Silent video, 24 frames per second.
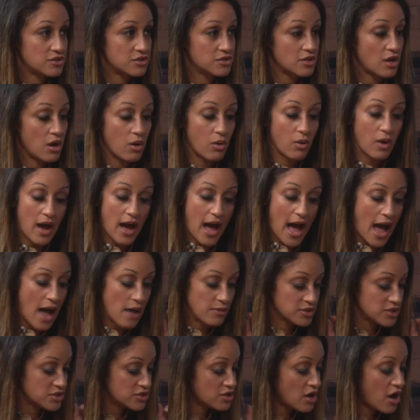So I
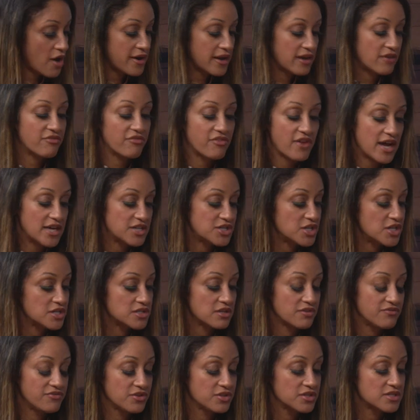was starting fresh as
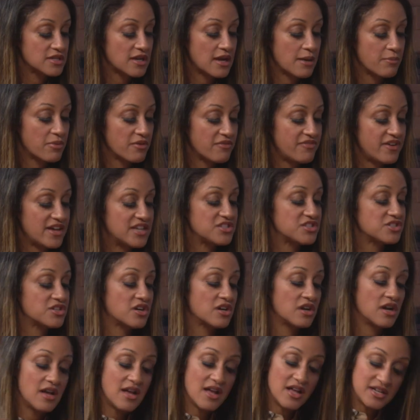a full-time
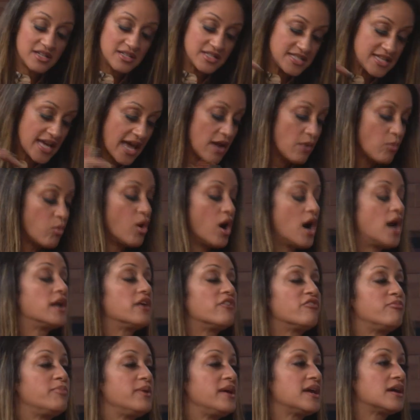professor, day one
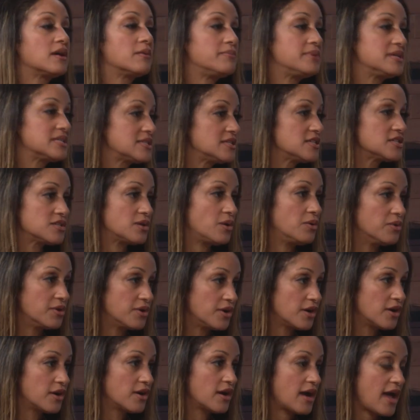of being a business
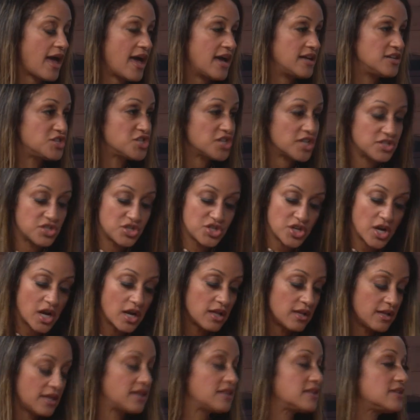owner, and just
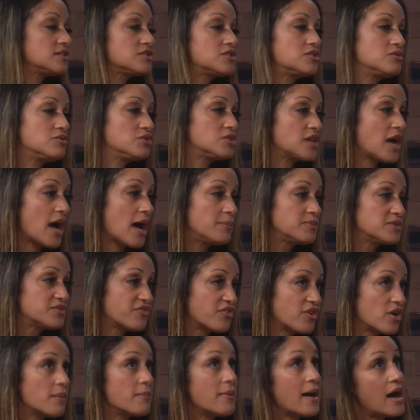juggling these two jobs
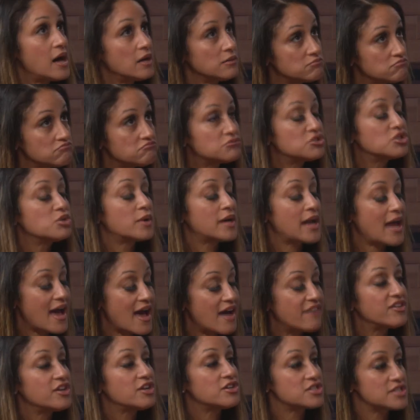for about
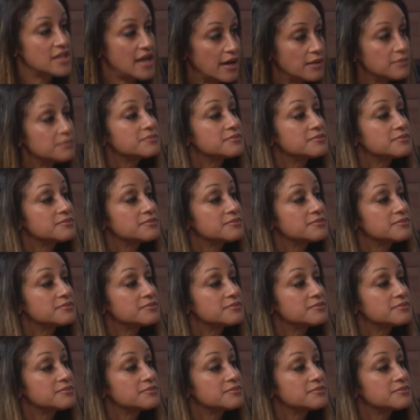2.5 years now.